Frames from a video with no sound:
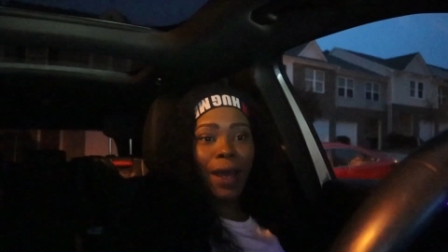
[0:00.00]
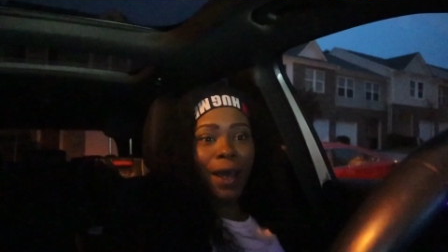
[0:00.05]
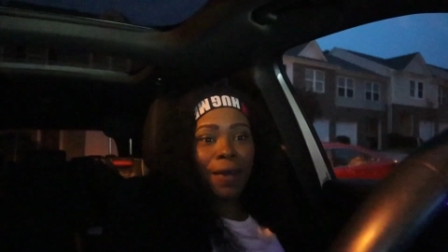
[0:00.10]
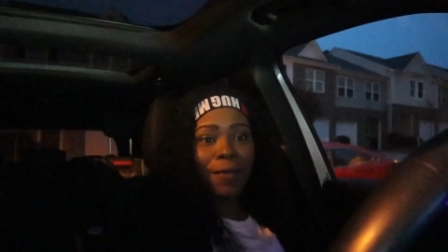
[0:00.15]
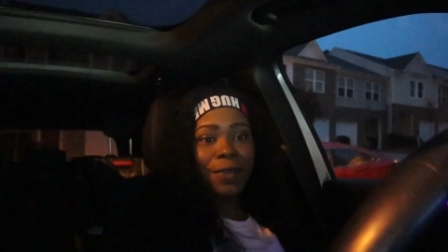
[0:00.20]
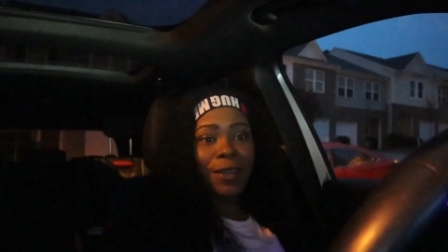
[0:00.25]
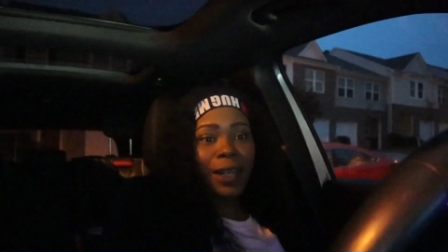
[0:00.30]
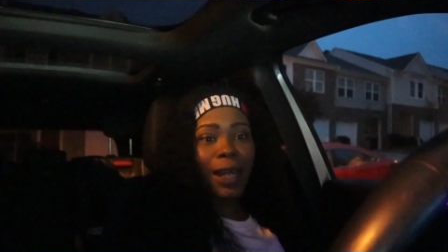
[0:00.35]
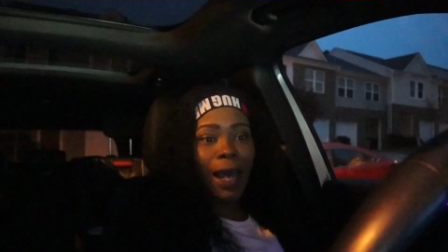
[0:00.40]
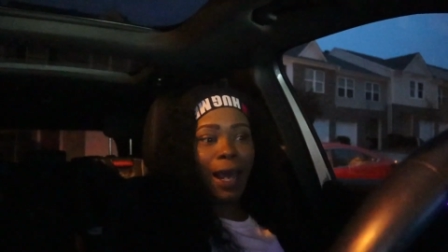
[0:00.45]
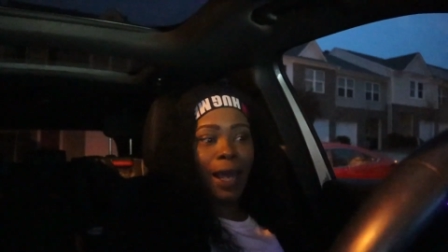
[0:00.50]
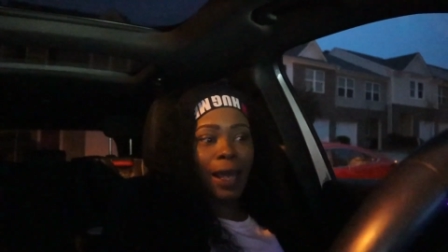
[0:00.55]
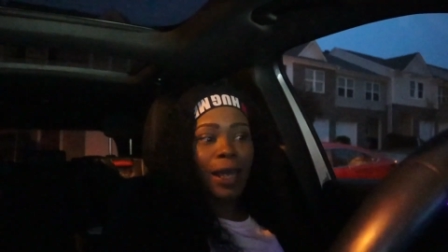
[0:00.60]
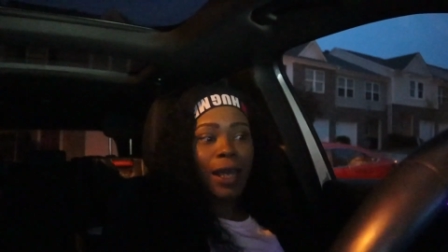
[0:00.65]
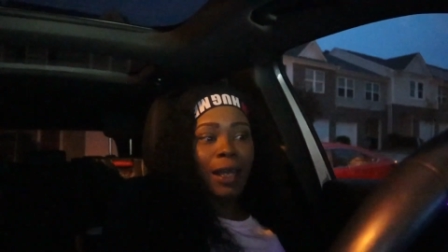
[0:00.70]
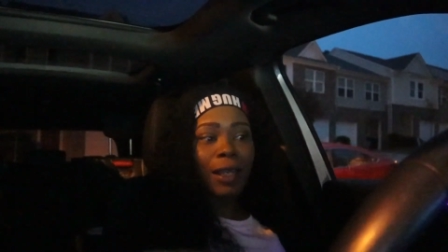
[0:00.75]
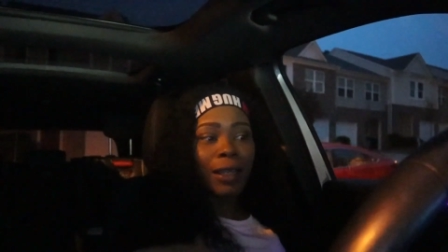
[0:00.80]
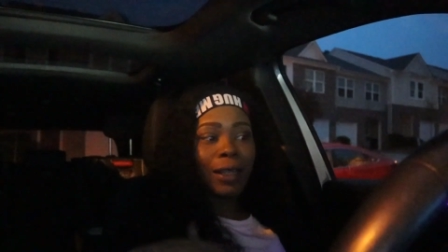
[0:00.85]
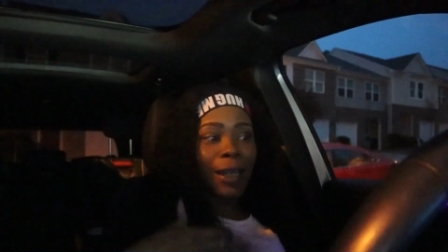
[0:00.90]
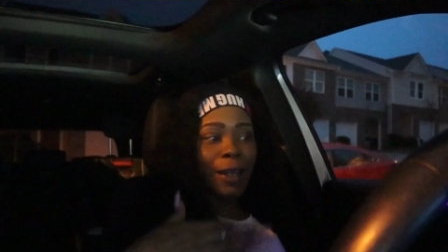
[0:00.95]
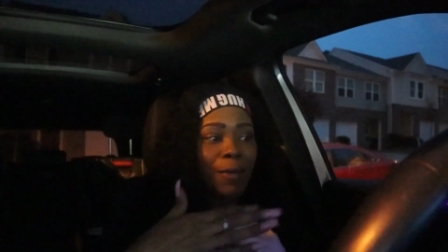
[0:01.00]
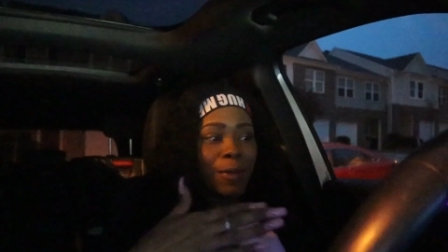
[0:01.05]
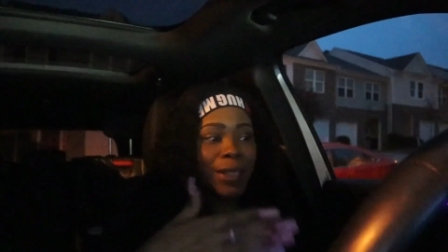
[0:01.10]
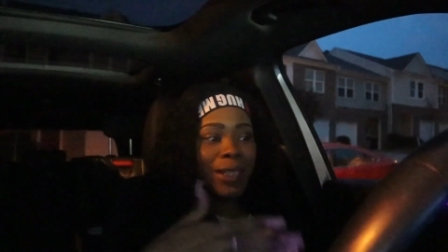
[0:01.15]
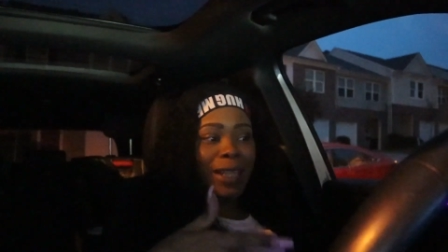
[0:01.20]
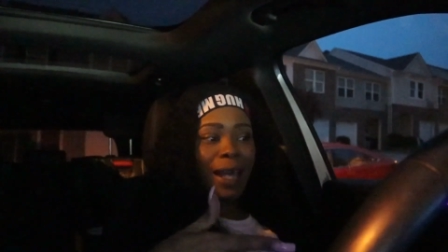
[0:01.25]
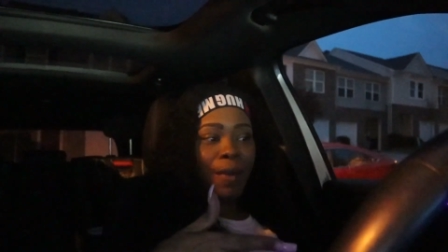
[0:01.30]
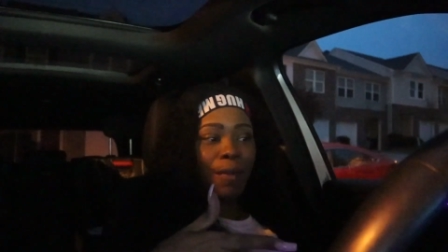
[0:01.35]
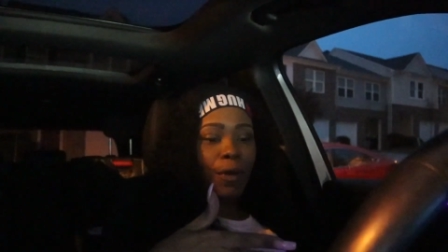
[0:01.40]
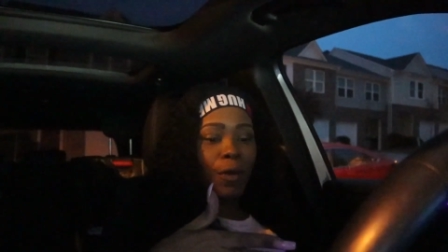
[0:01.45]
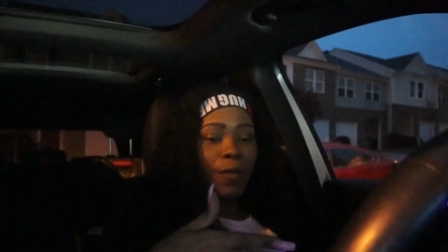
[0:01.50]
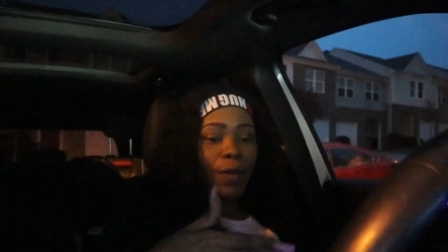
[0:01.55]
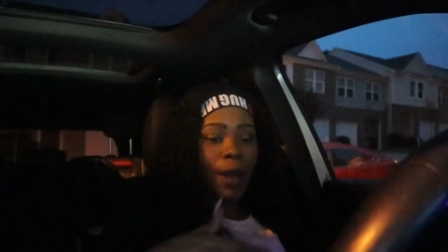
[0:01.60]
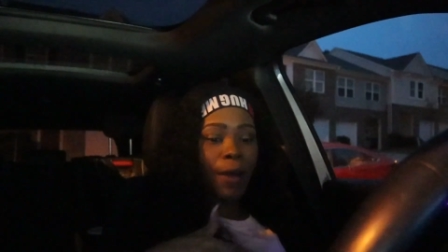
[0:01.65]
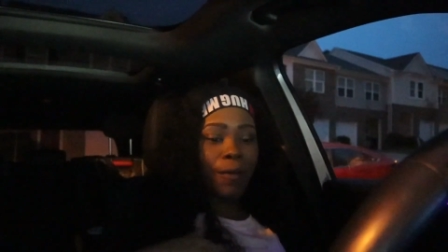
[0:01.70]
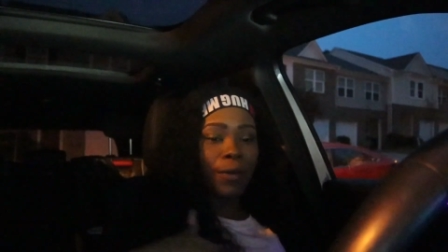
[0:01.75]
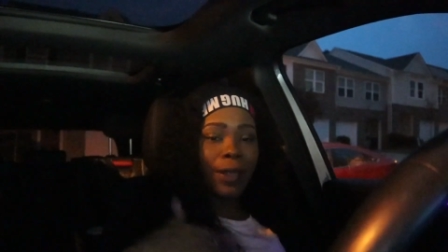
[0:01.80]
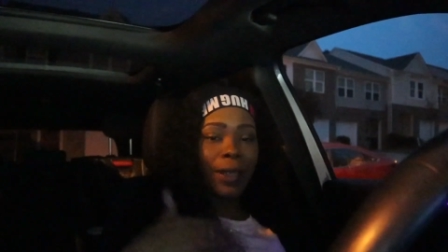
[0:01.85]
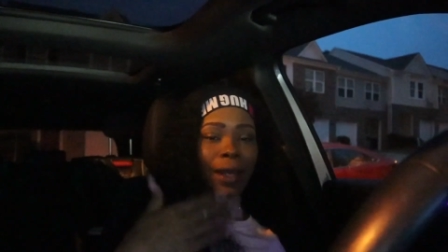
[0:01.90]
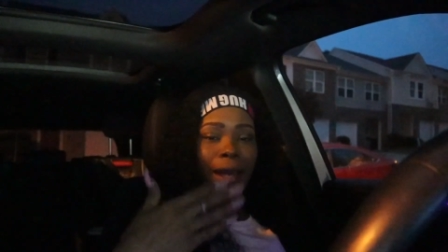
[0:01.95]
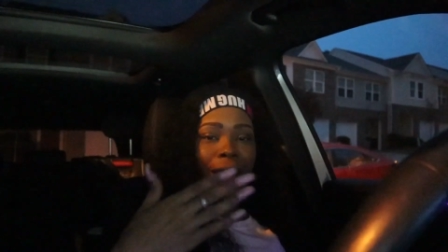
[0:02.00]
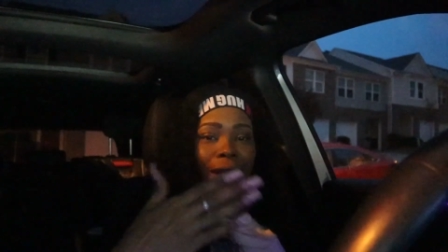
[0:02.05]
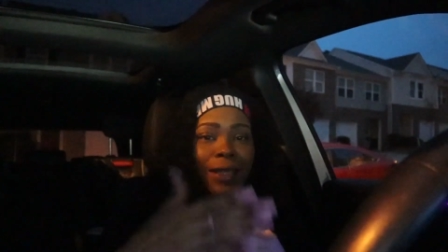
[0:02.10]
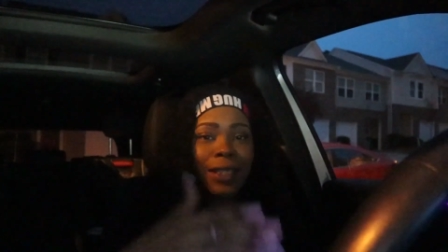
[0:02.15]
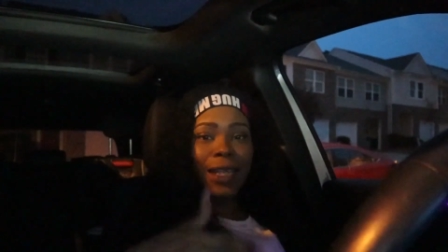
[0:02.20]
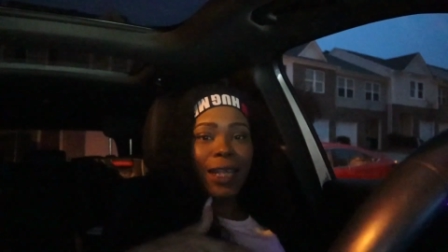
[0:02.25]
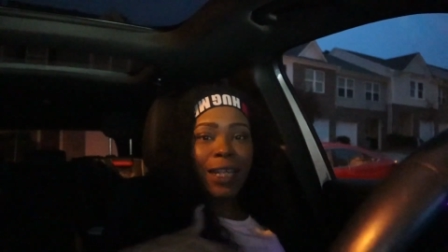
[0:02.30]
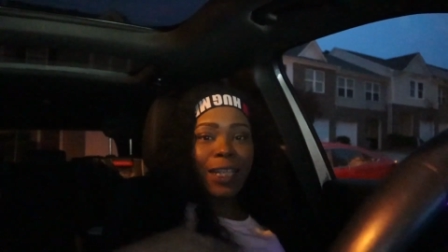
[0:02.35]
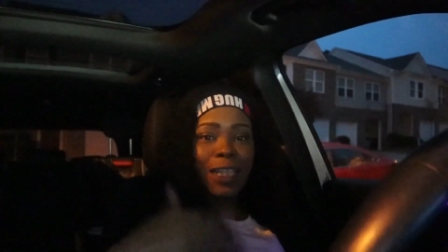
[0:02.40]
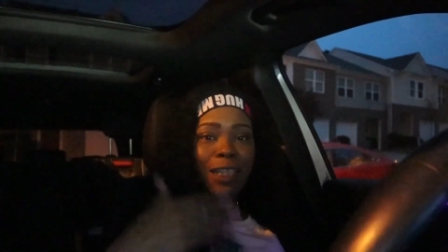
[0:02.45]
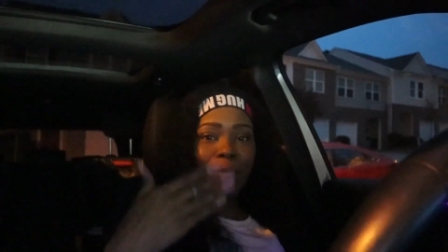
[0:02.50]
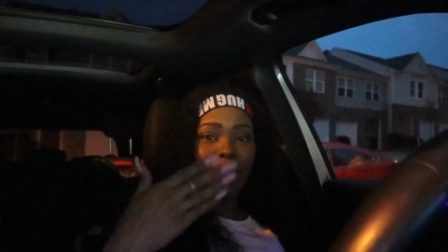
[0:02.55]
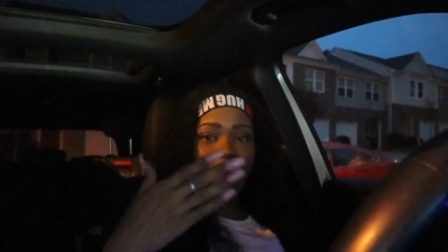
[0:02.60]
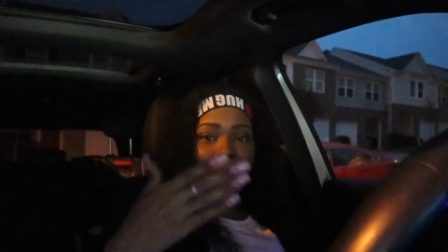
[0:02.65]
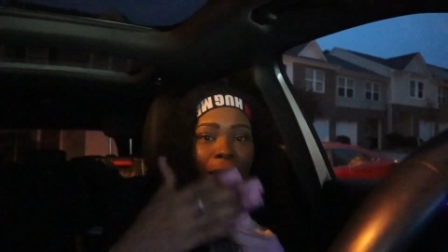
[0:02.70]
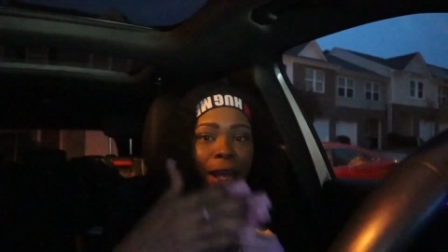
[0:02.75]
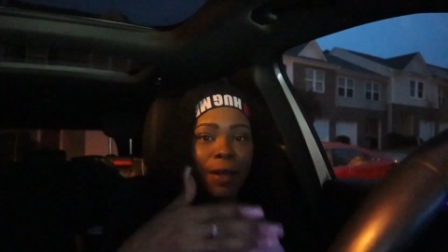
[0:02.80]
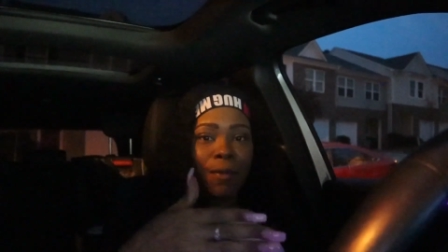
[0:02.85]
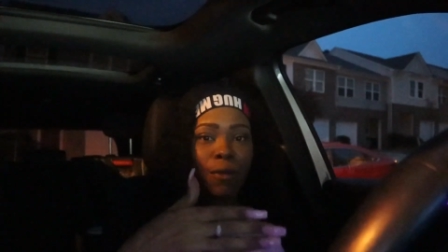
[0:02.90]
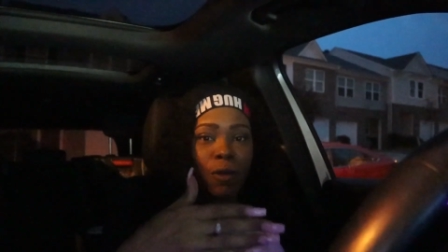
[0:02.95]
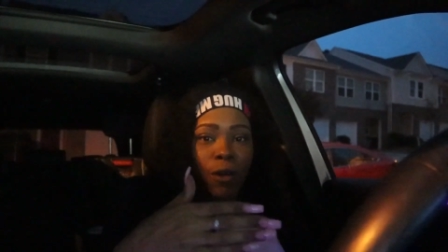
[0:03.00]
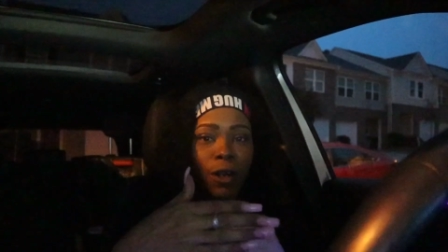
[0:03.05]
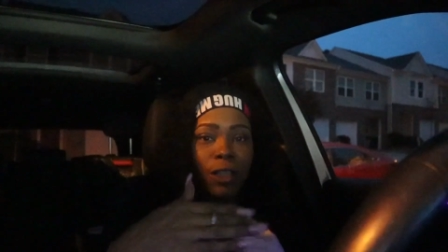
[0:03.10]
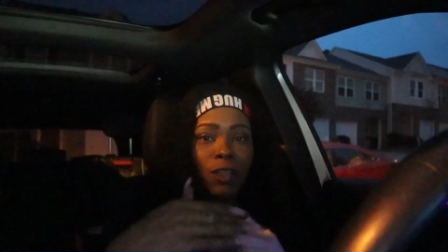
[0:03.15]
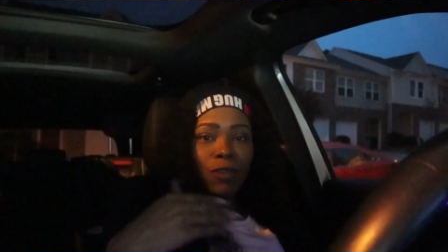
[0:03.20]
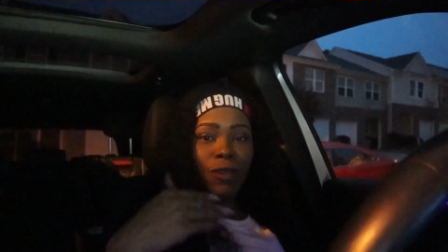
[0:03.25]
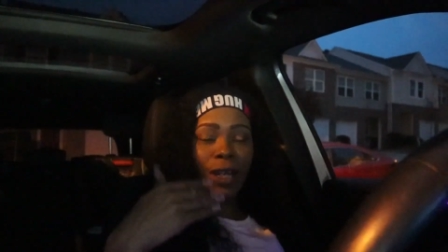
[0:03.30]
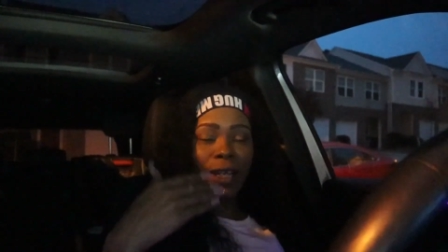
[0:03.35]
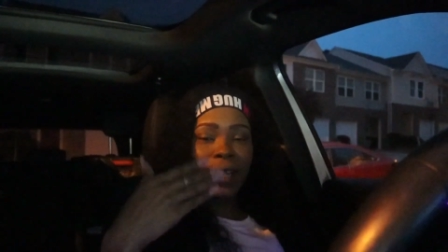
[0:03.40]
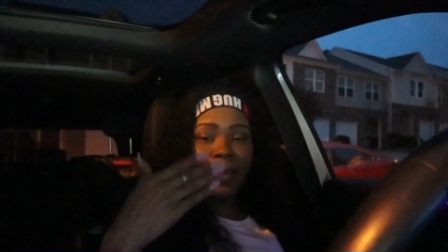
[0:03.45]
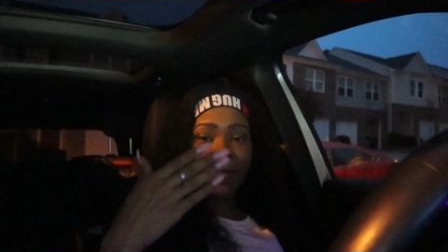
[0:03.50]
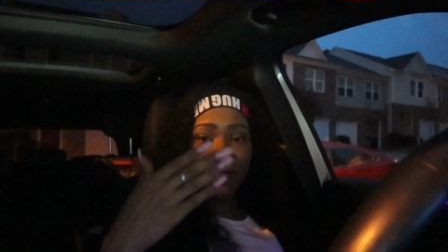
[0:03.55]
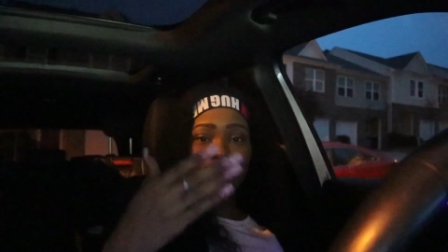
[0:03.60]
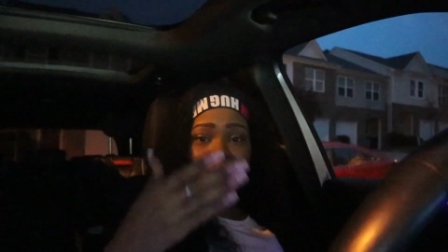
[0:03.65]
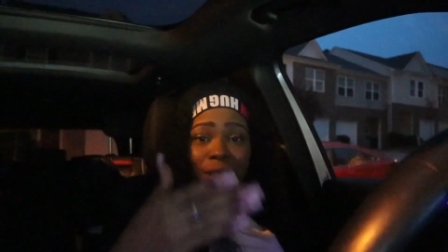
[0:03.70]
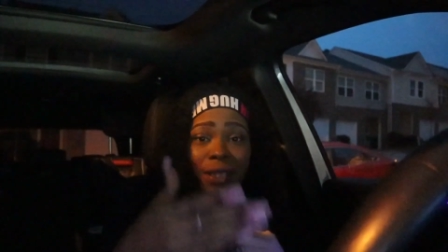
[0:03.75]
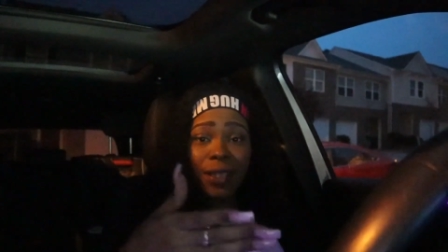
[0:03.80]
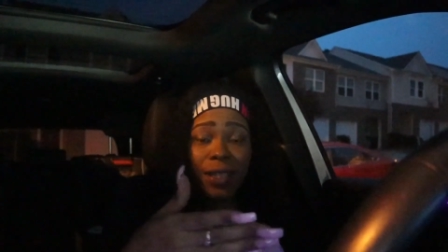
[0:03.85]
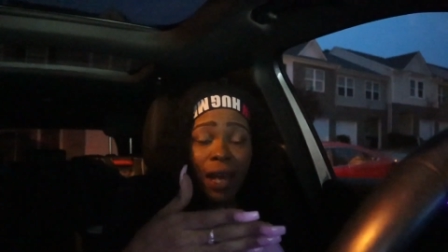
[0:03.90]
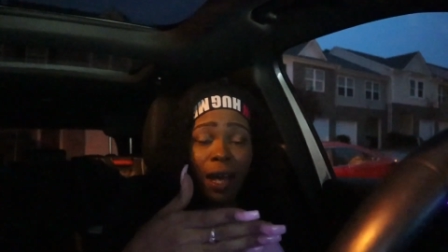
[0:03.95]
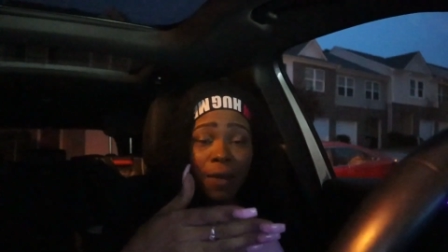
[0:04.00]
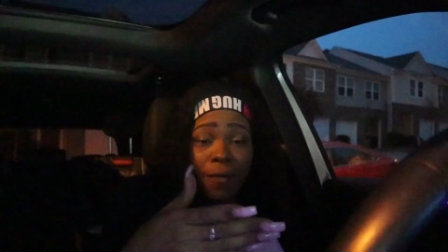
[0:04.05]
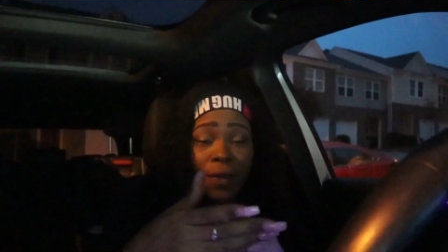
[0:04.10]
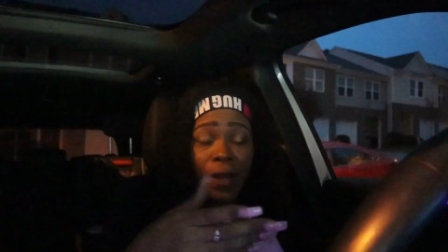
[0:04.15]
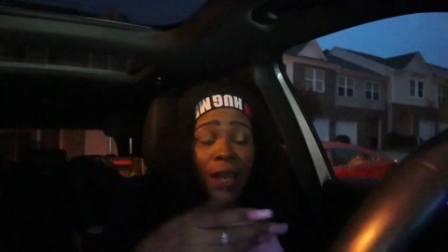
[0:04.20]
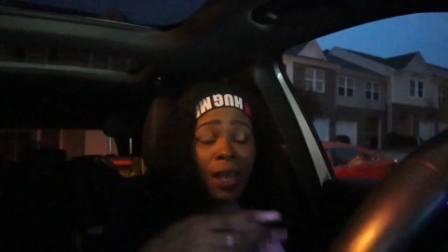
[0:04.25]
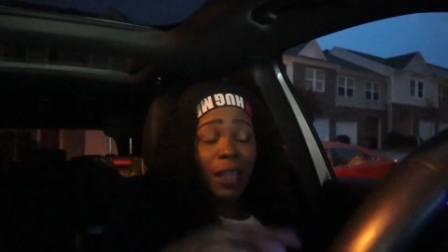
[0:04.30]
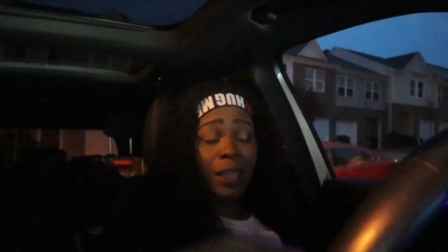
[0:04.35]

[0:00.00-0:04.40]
after that. Like, once I moved, I really got to expand more and try different stuff.